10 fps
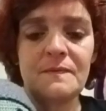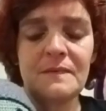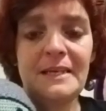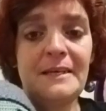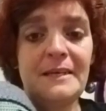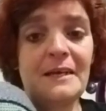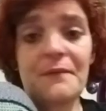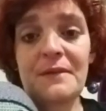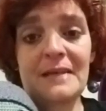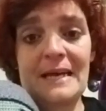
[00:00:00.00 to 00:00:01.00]
And
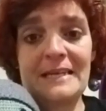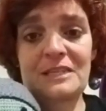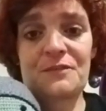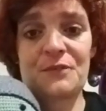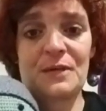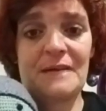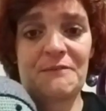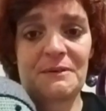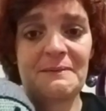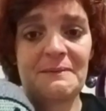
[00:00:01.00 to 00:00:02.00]
nothing lasts
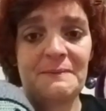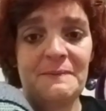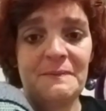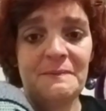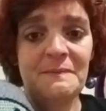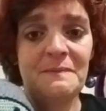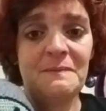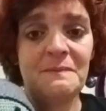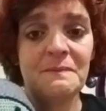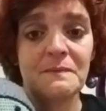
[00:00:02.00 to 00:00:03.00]
forever.
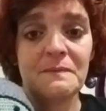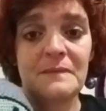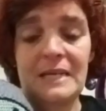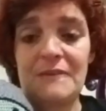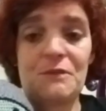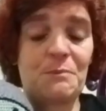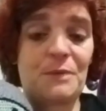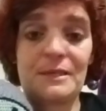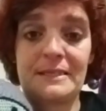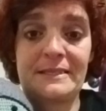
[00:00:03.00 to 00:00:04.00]
Even
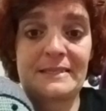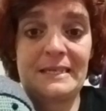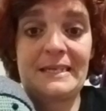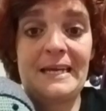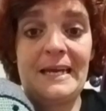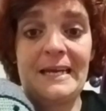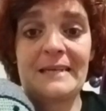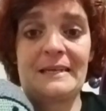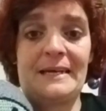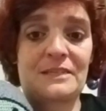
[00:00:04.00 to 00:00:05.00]
bullies, they can't
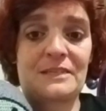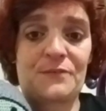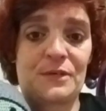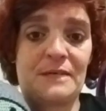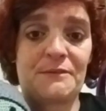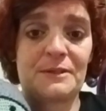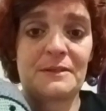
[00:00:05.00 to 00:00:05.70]
last forever.